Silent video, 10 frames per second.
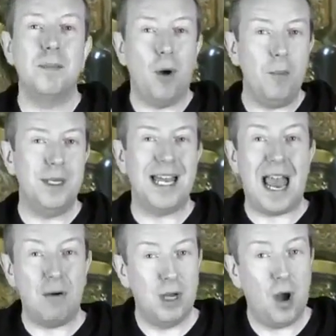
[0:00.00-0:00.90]
the popular
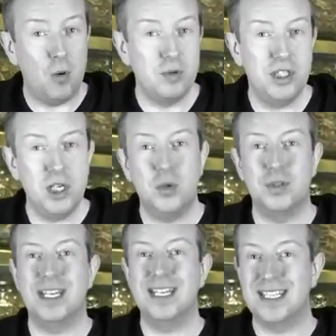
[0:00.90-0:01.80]
alcohols
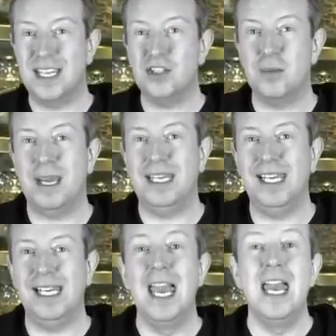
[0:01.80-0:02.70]
used in tincture
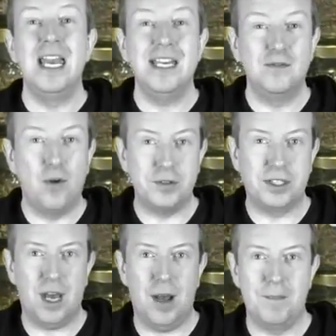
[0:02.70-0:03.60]
making is
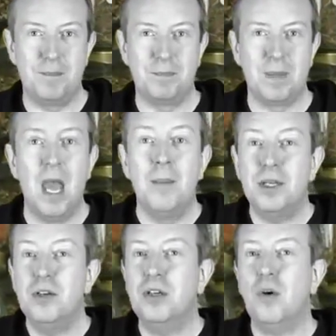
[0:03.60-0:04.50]
vodka,
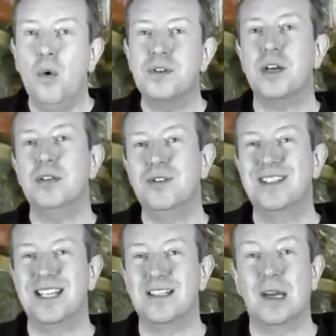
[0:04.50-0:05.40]
but you can also
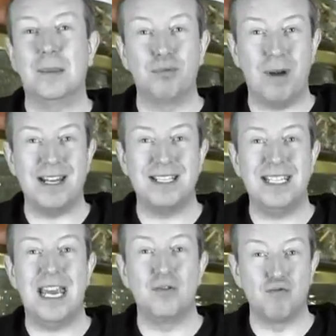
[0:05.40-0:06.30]
use things like
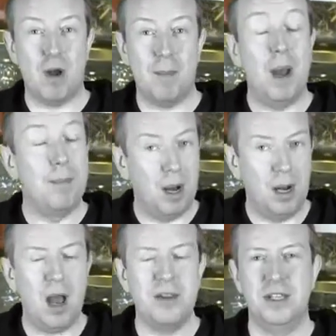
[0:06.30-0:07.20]
brandy and rum,
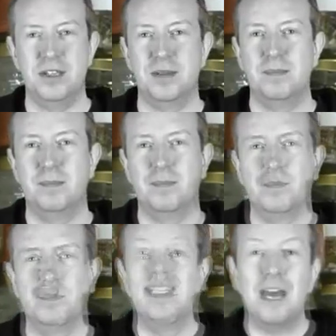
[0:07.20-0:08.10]
among others.
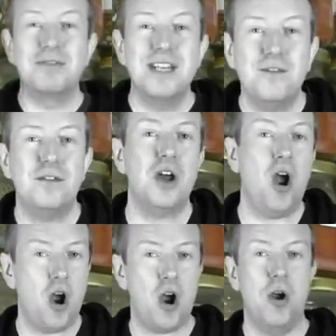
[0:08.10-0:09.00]
Now, different
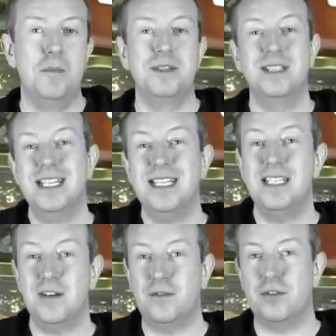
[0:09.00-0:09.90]
herbs
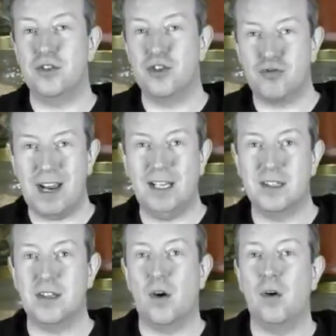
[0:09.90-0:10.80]
need different
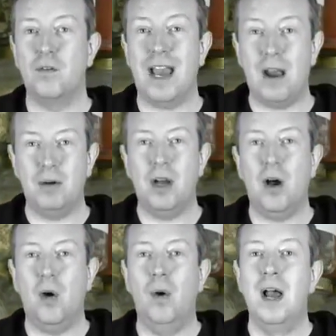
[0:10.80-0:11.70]
strengths of
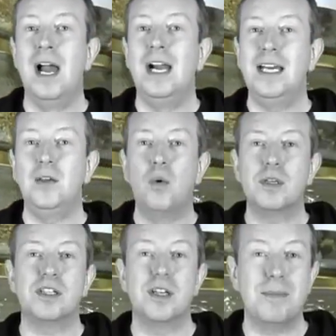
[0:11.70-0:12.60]
alcohol in
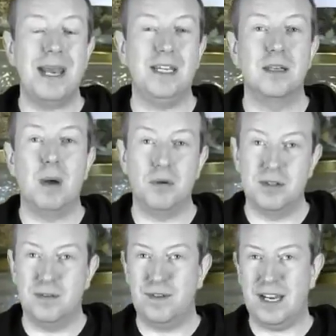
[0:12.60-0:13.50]
order to make the
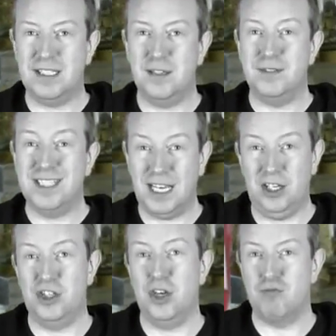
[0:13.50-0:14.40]
most effective
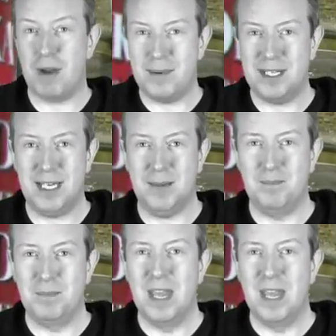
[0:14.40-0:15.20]
tincture remedy.